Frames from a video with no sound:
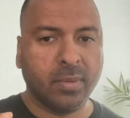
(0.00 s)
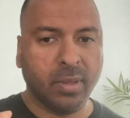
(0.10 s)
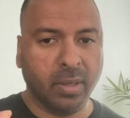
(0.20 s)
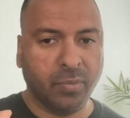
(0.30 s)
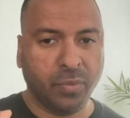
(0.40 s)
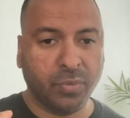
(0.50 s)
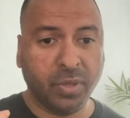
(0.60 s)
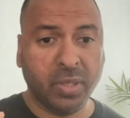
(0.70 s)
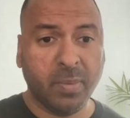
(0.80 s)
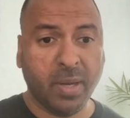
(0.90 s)
if you're
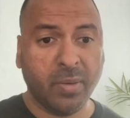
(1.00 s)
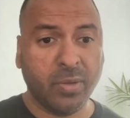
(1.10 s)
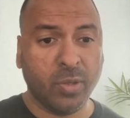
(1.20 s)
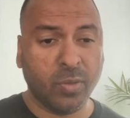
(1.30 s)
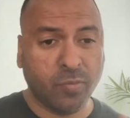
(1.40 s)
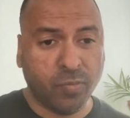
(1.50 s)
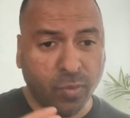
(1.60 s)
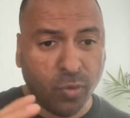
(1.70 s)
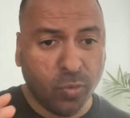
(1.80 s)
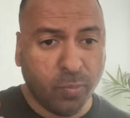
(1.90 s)
thinking about the
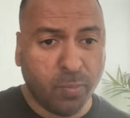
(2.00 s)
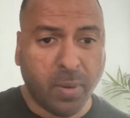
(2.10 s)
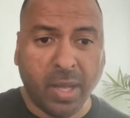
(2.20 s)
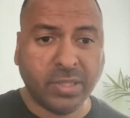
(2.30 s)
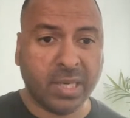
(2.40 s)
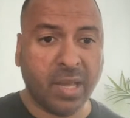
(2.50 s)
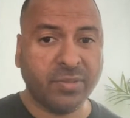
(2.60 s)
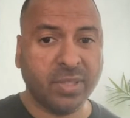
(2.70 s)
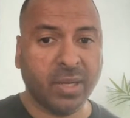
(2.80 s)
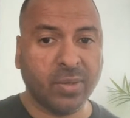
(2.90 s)
full project
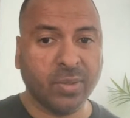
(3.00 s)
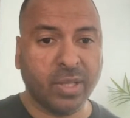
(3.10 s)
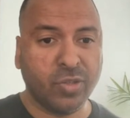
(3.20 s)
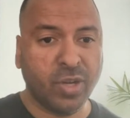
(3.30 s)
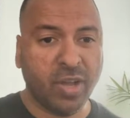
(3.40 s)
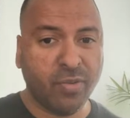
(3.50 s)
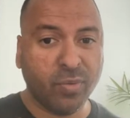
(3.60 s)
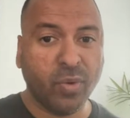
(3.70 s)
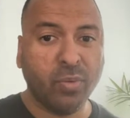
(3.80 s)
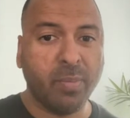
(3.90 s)
lifecycle and you have a
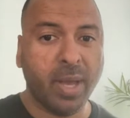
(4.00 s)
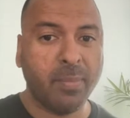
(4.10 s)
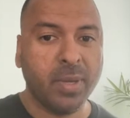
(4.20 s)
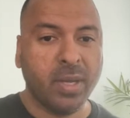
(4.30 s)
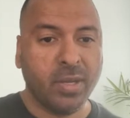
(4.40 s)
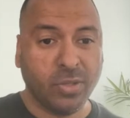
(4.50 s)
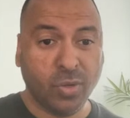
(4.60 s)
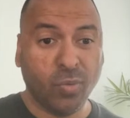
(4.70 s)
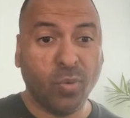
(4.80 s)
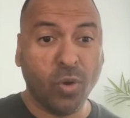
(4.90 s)
roadmap,
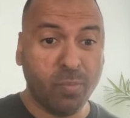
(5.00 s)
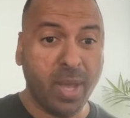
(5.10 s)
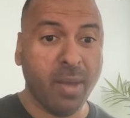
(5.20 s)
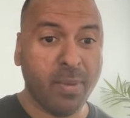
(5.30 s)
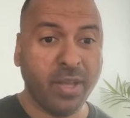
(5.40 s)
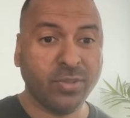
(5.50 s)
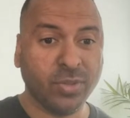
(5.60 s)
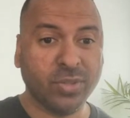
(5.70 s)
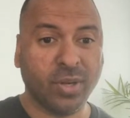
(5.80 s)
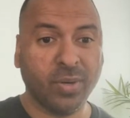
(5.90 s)
your roadmap has to
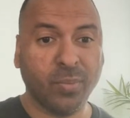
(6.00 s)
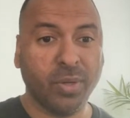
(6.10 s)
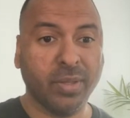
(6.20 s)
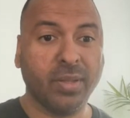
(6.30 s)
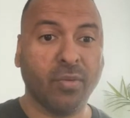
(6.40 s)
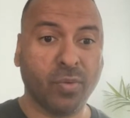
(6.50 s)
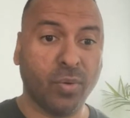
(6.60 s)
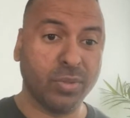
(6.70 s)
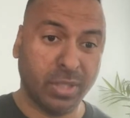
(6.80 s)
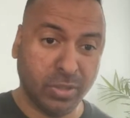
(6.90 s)
start with, of
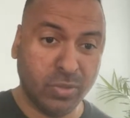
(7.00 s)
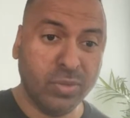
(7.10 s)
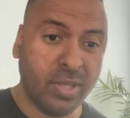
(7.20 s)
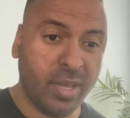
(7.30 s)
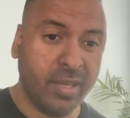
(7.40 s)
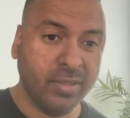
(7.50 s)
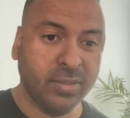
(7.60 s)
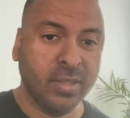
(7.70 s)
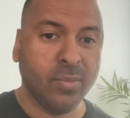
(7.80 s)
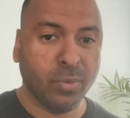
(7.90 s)
course, a use case,
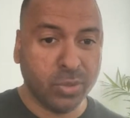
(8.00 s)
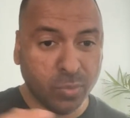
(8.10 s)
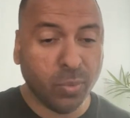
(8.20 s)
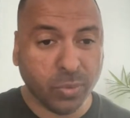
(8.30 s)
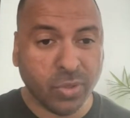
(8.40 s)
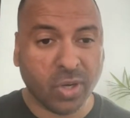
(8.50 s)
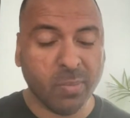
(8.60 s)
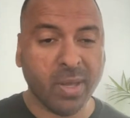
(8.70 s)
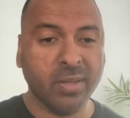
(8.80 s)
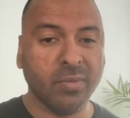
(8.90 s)
which we'll talk
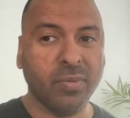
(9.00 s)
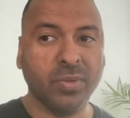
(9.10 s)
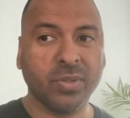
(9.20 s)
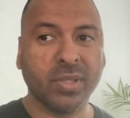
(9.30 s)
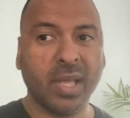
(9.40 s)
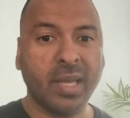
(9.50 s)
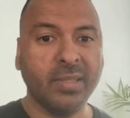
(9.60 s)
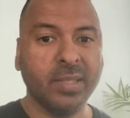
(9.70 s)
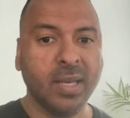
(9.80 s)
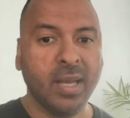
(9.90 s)
about in the future
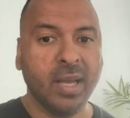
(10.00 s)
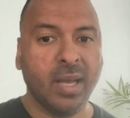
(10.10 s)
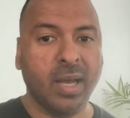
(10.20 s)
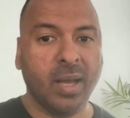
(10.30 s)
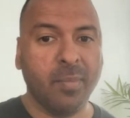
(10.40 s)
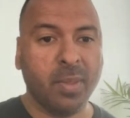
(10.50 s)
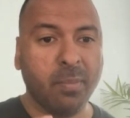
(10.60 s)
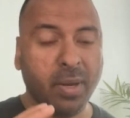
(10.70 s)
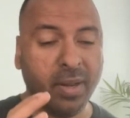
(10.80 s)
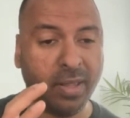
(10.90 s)
slides.
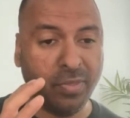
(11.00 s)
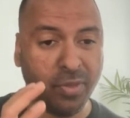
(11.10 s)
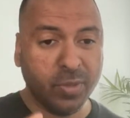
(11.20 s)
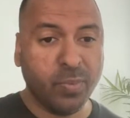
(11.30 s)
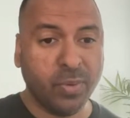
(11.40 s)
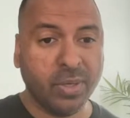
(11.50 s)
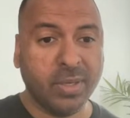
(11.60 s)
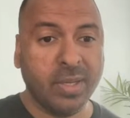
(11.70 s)
But at this point,